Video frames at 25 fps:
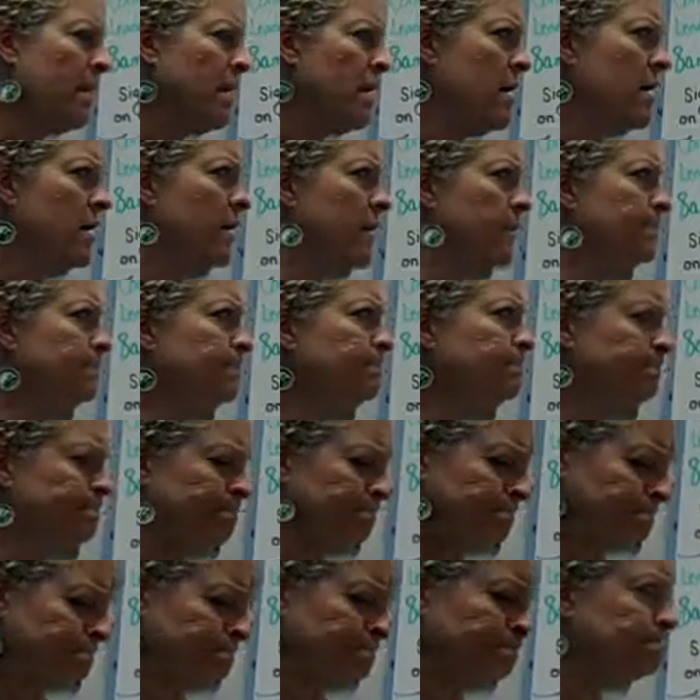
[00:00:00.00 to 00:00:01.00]

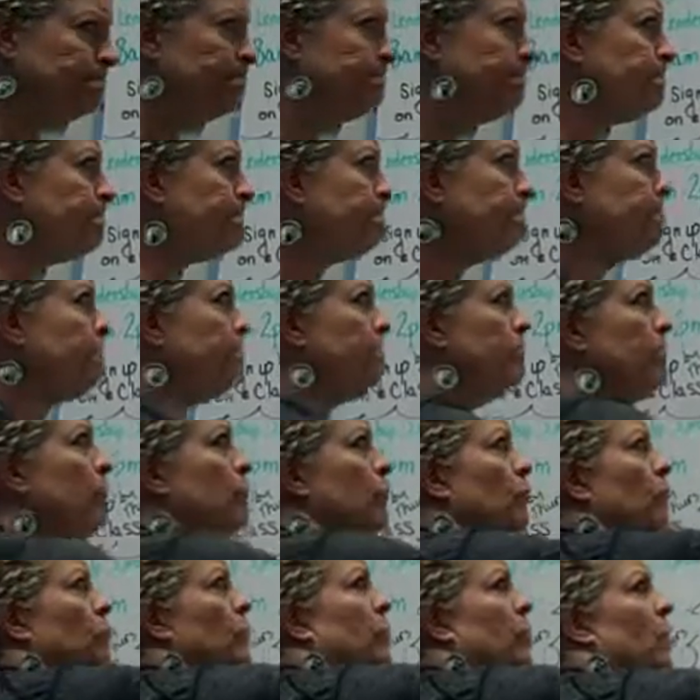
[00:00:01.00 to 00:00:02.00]

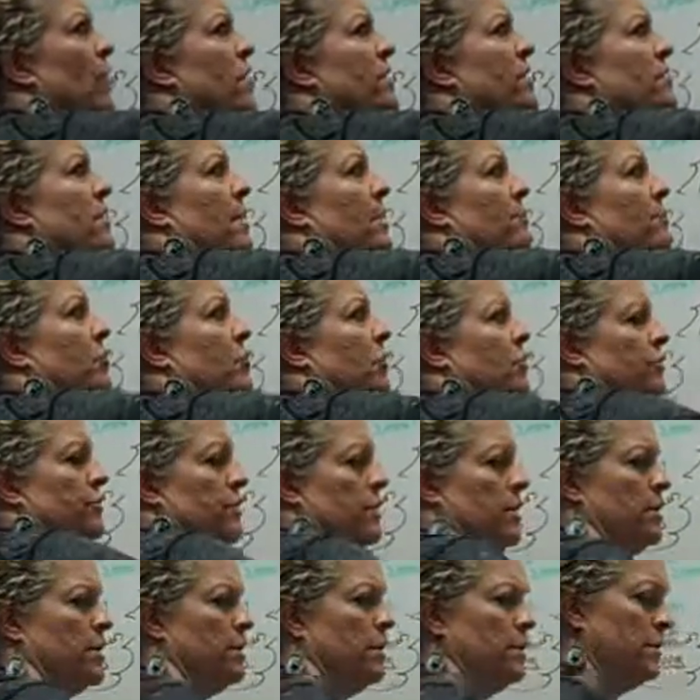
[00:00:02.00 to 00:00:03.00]
Go ahead and stop, Charles.